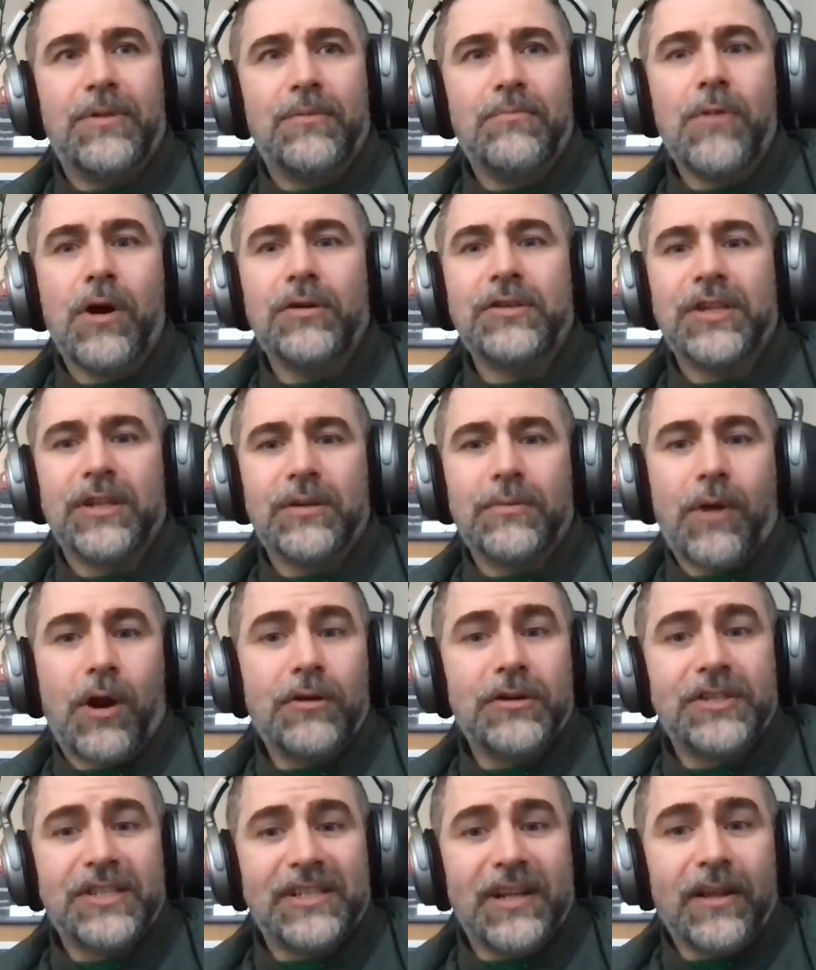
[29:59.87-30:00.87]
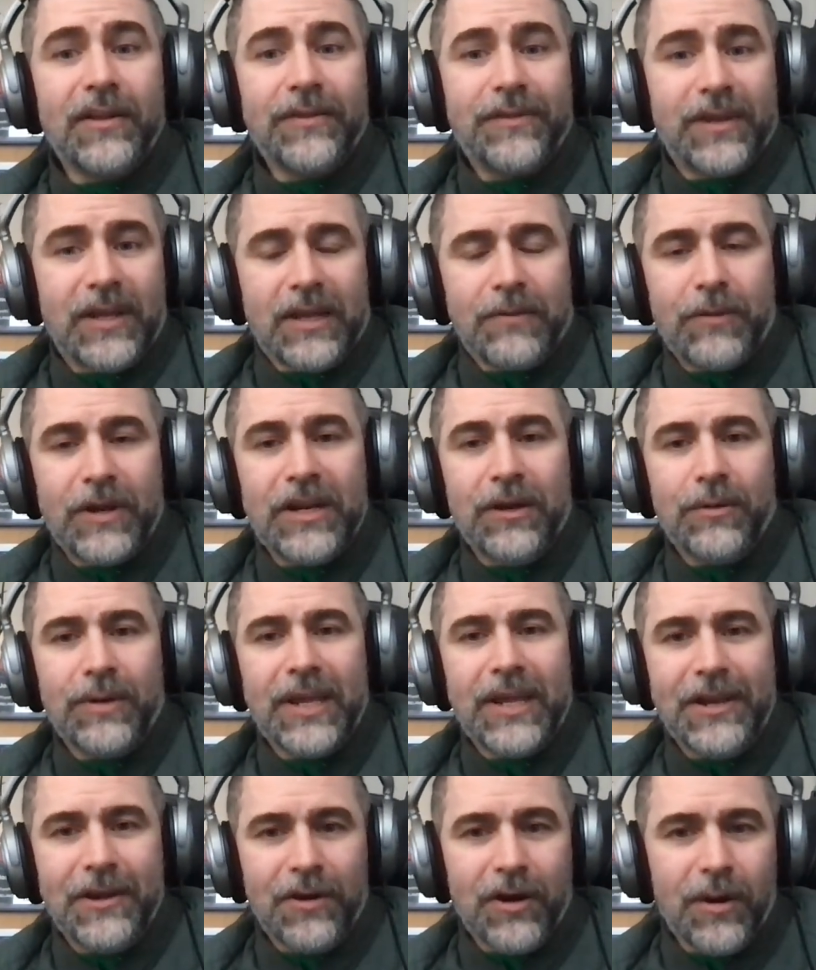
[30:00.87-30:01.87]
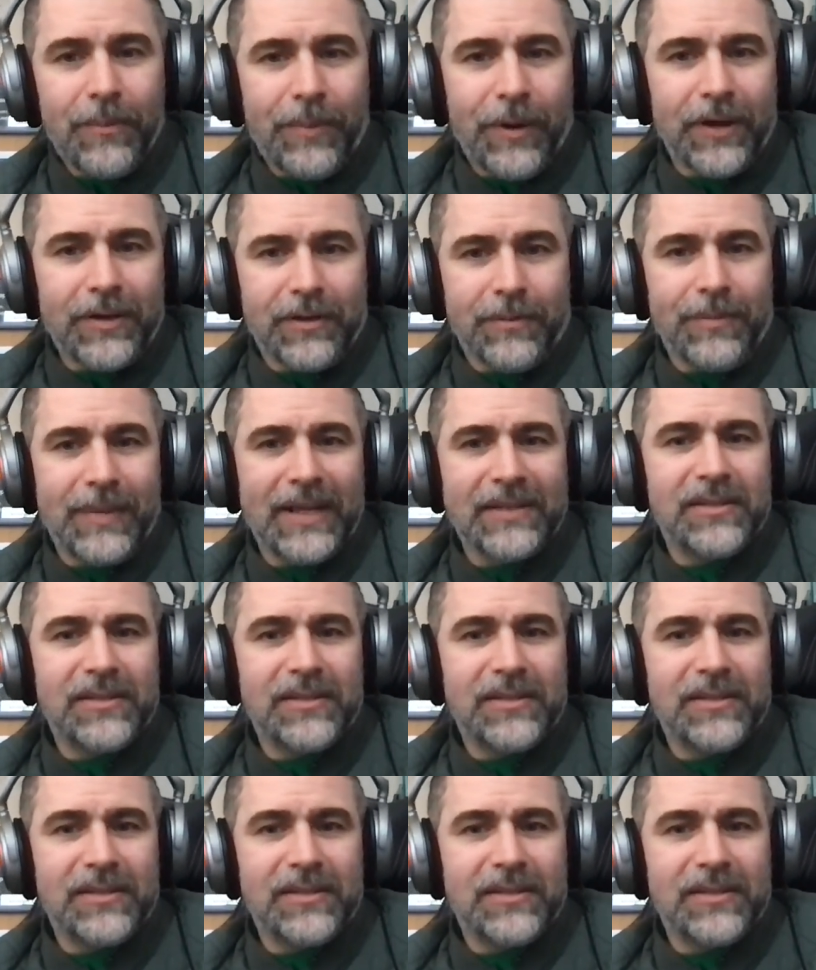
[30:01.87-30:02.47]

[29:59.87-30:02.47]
most of them are stealthy. We don't hear about them.